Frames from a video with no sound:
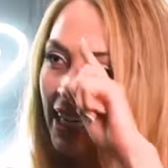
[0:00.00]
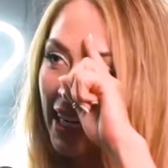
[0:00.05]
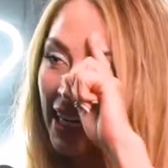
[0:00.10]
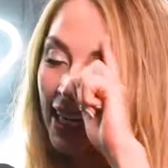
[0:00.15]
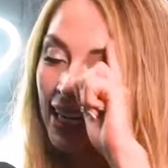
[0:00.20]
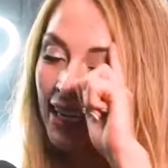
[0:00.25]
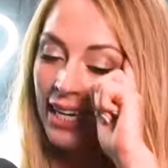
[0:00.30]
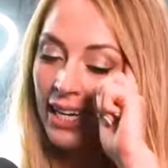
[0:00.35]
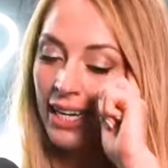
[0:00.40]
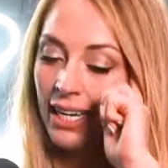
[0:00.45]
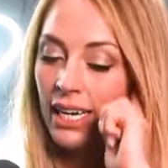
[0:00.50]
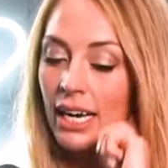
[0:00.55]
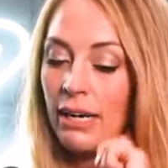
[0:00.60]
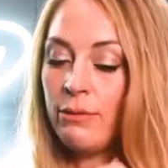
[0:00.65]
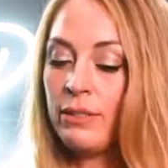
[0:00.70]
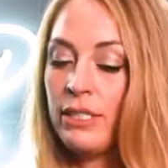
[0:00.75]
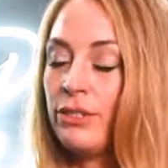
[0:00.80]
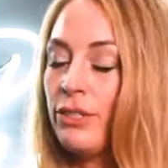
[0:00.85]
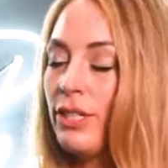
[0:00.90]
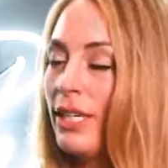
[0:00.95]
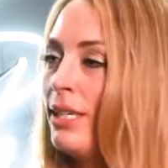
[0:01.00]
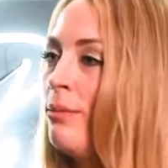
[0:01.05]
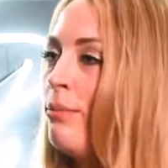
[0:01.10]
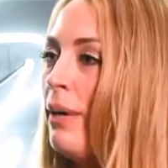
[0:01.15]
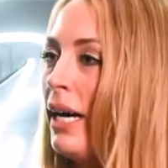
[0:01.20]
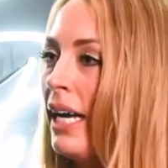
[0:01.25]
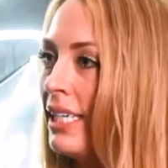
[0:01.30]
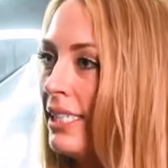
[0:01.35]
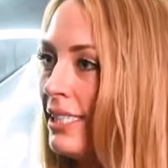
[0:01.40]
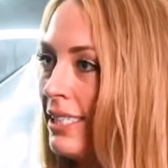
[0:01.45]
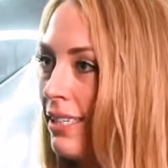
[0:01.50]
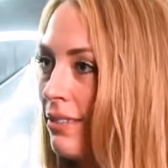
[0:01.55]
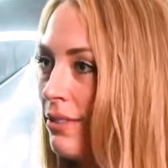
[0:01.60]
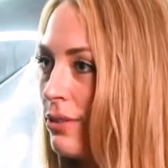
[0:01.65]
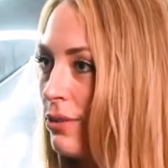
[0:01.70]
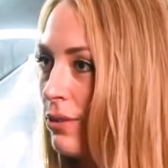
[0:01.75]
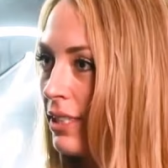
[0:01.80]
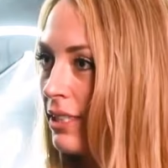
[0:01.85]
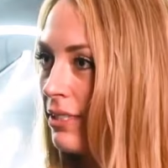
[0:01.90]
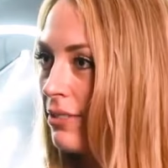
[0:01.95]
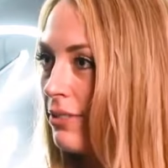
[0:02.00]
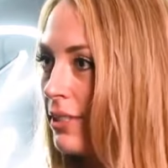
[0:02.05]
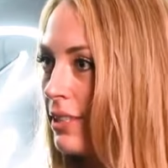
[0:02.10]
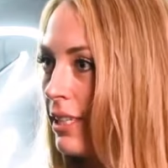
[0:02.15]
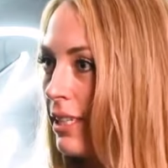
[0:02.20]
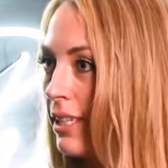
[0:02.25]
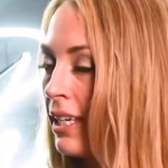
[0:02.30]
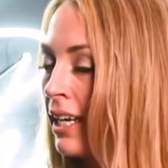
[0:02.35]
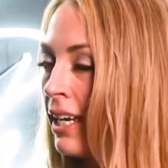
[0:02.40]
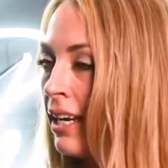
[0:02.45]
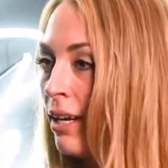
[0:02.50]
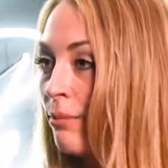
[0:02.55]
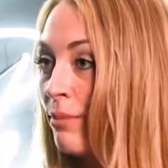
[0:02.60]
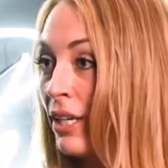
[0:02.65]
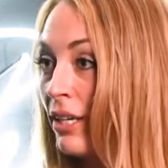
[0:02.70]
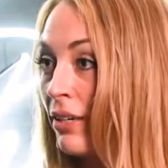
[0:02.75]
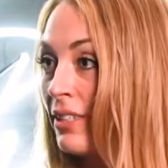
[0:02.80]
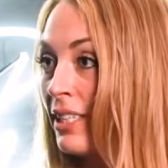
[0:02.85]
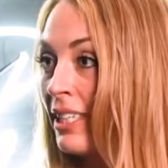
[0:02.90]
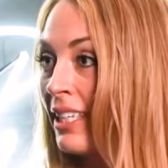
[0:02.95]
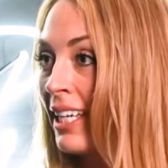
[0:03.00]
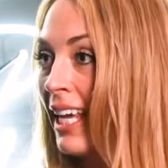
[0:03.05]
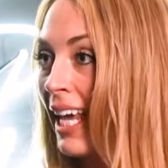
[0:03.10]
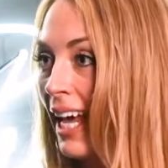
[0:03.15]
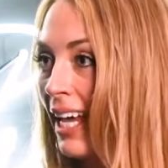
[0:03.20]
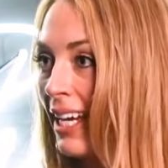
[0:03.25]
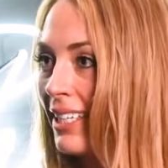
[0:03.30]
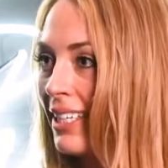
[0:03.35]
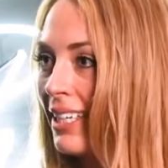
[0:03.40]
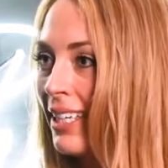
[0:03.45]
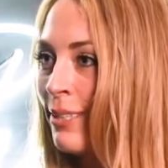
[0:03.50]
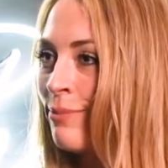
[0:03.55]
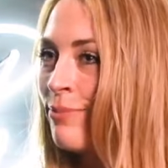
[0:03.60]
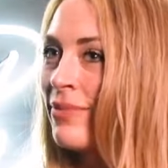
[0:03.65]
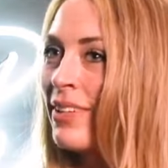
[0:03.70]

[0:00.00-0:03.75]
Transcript: And I was trying to buy a self storage facility on my own in Canada.